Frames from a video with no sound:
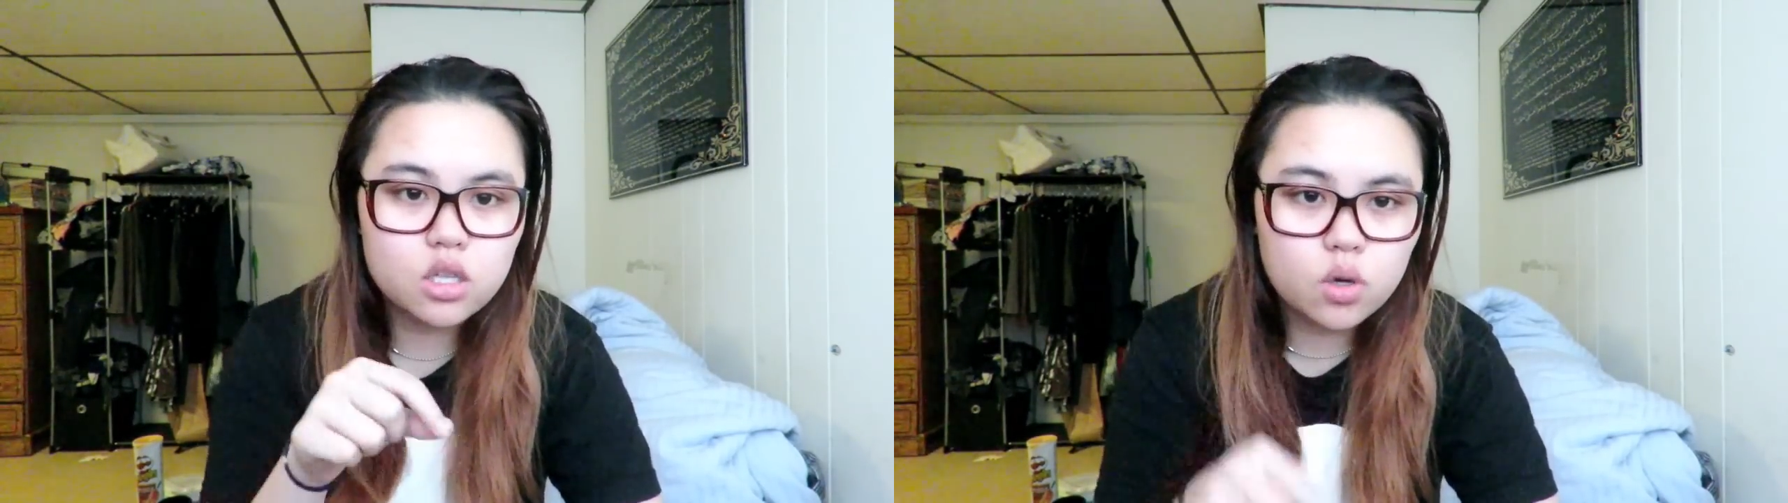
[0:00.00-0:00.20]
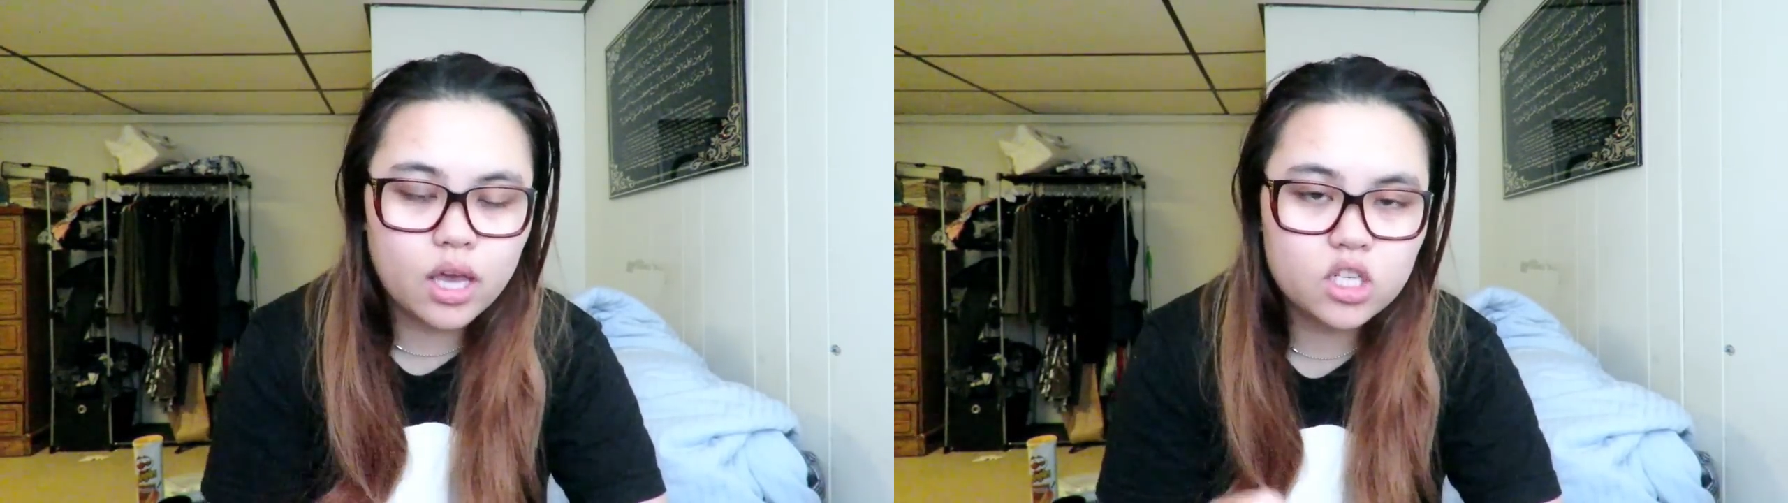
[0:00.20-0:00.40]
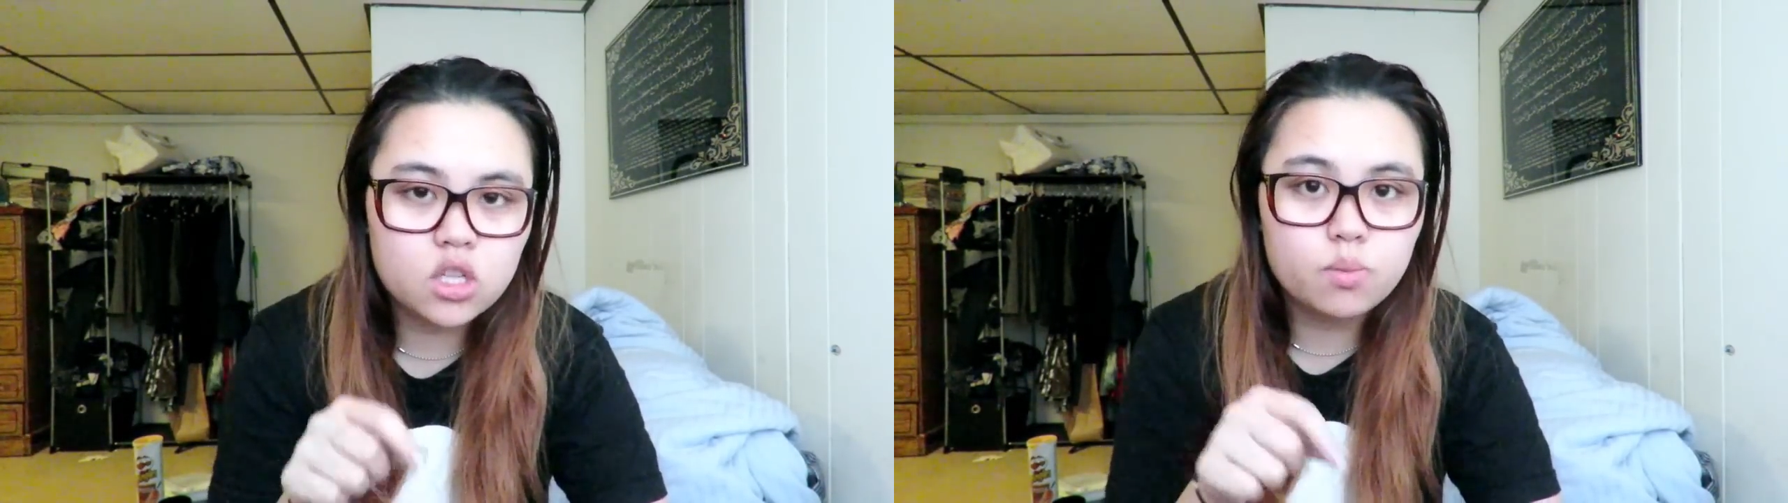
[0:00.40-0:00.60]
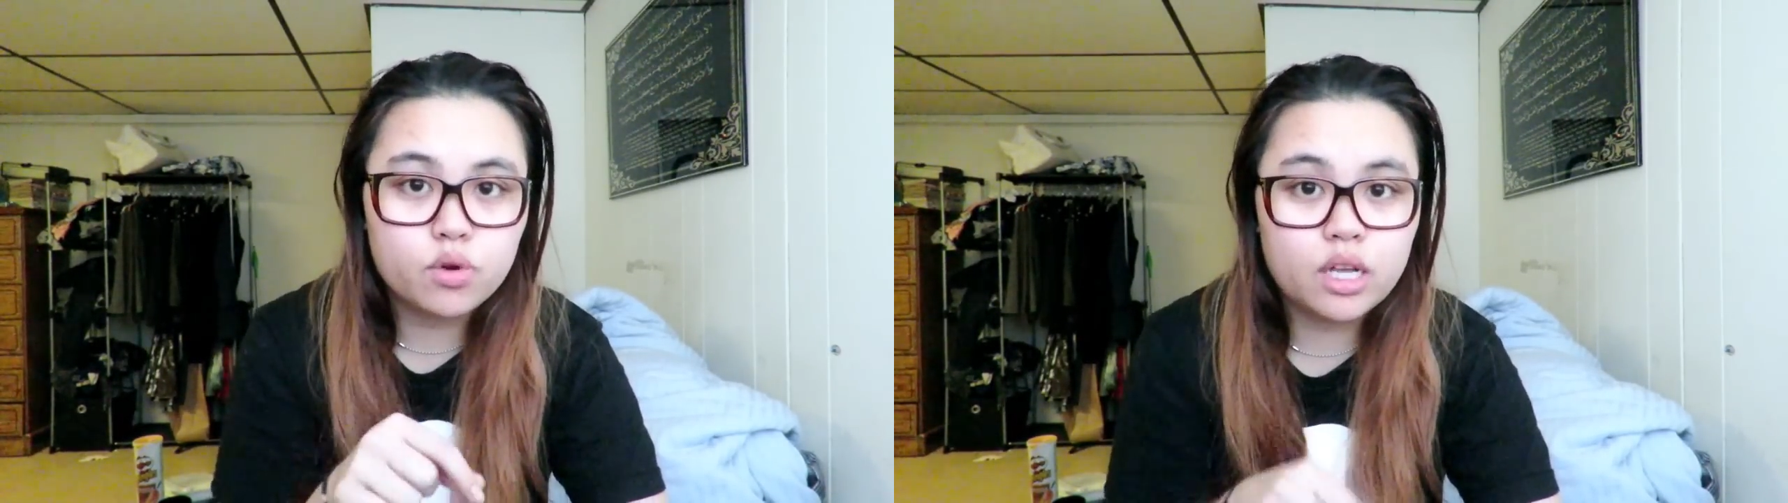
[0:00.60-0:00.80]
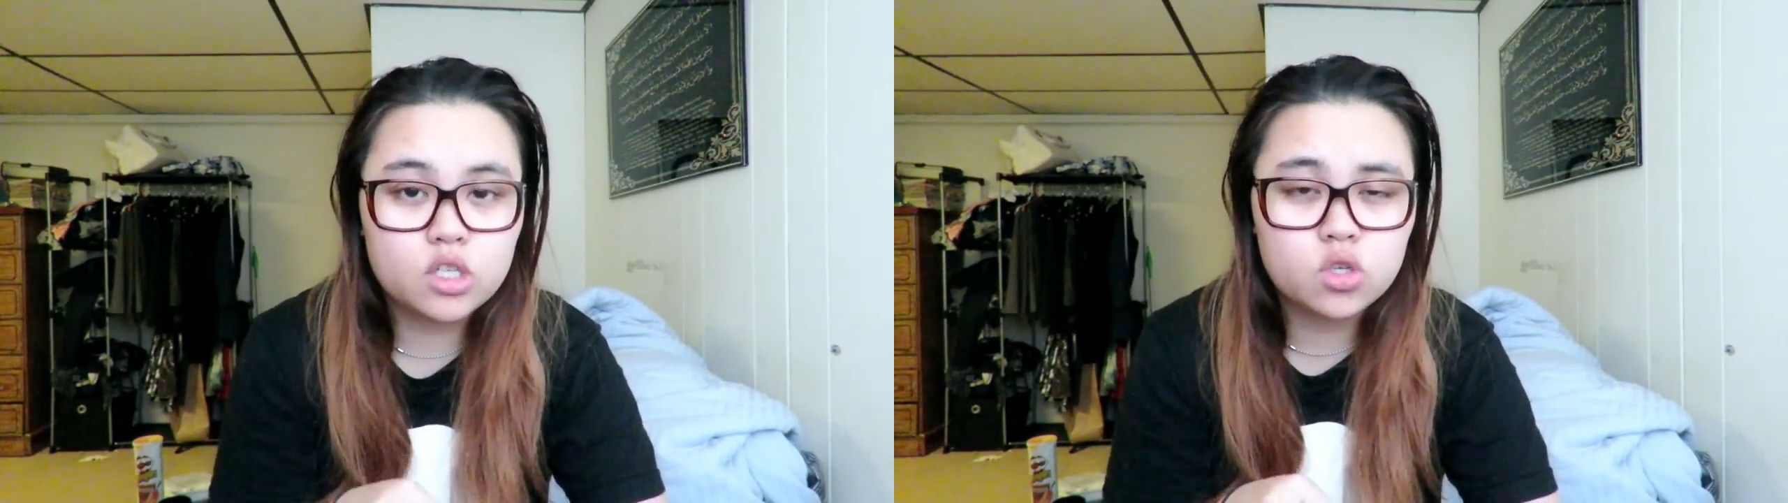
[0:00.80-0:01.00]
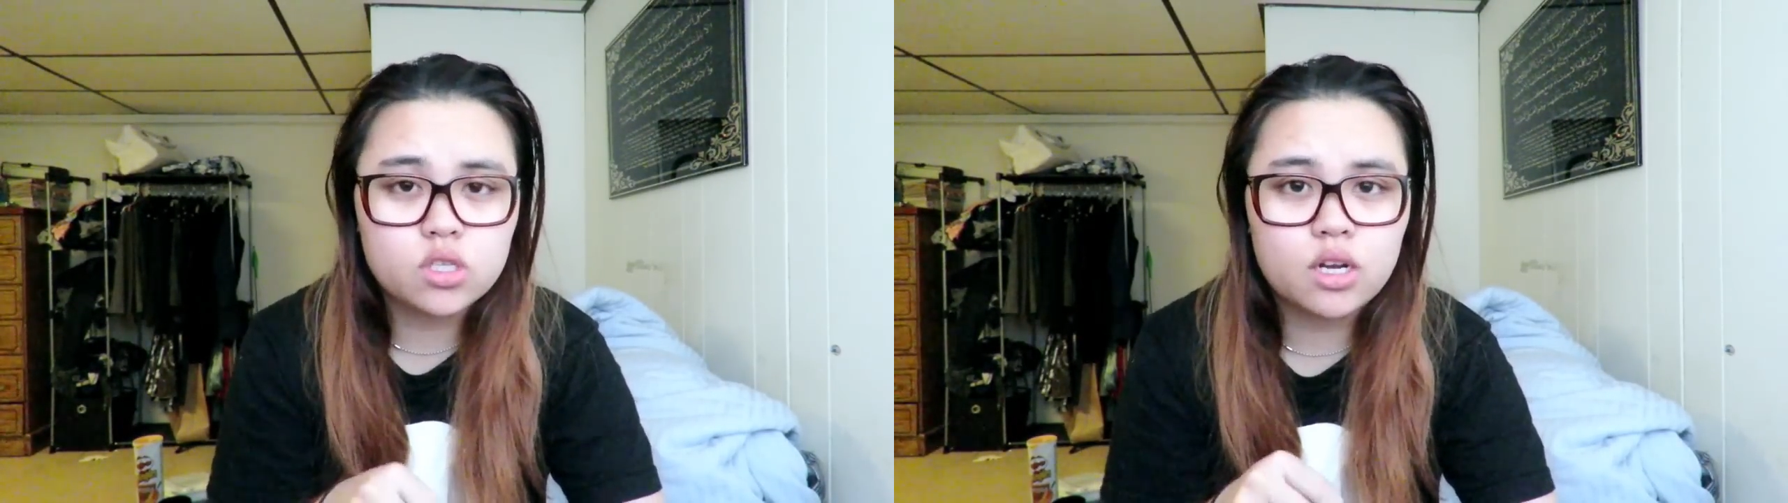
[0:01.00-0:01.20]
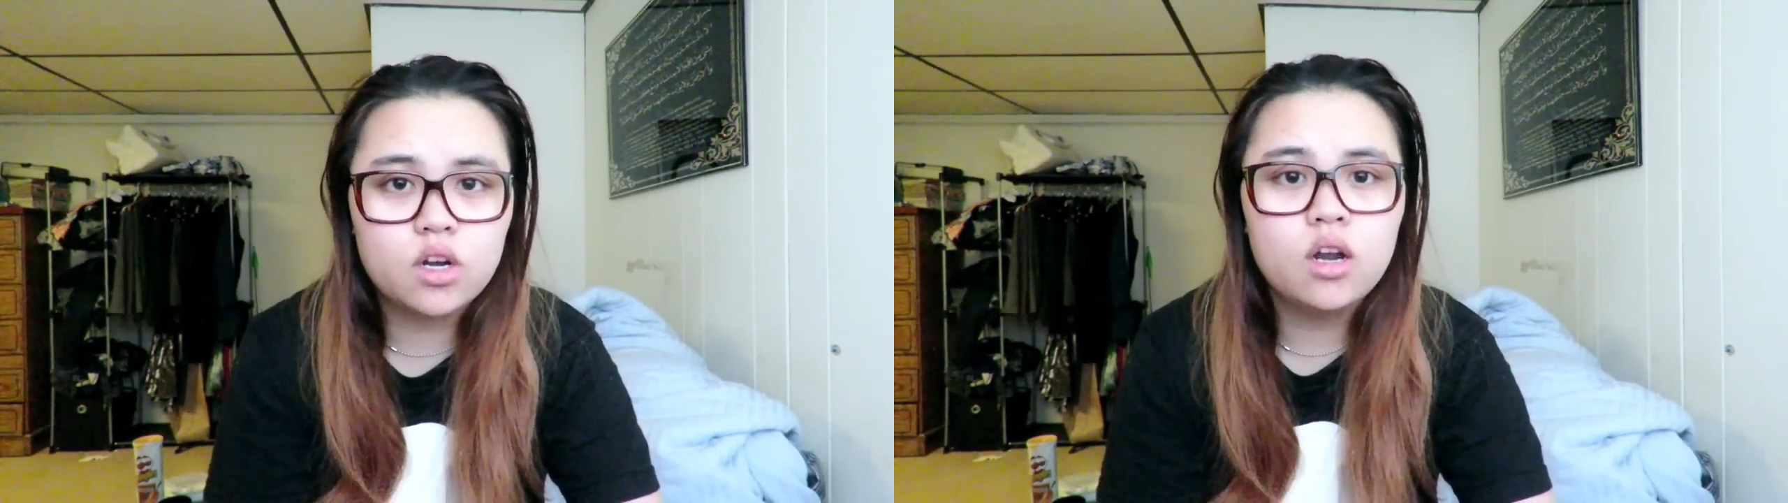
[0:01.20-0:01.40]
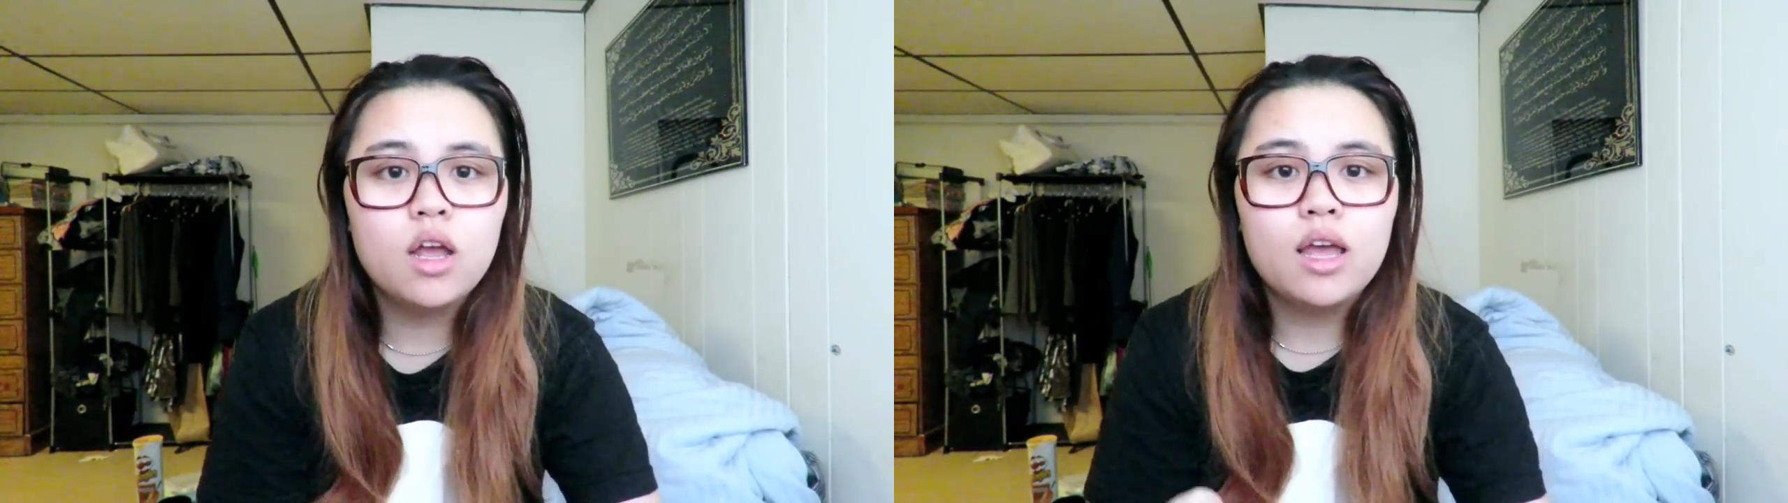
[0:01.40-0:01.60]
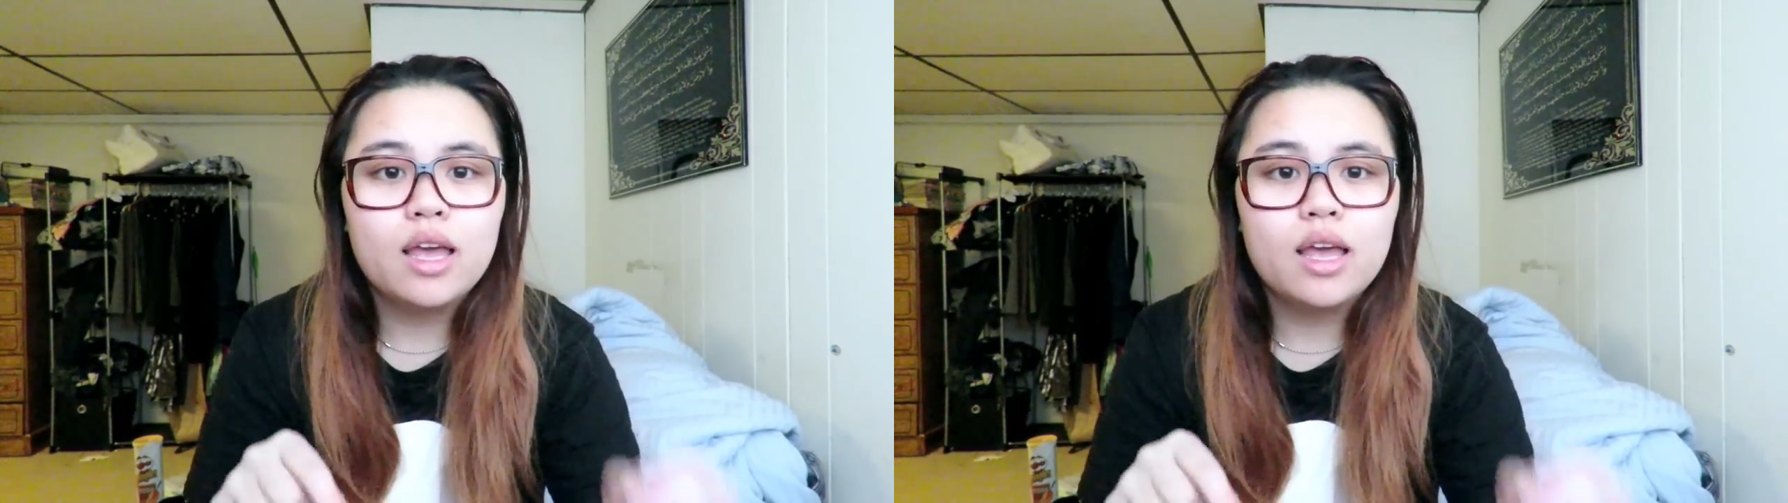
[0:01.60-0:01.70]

location, the Prudential Center,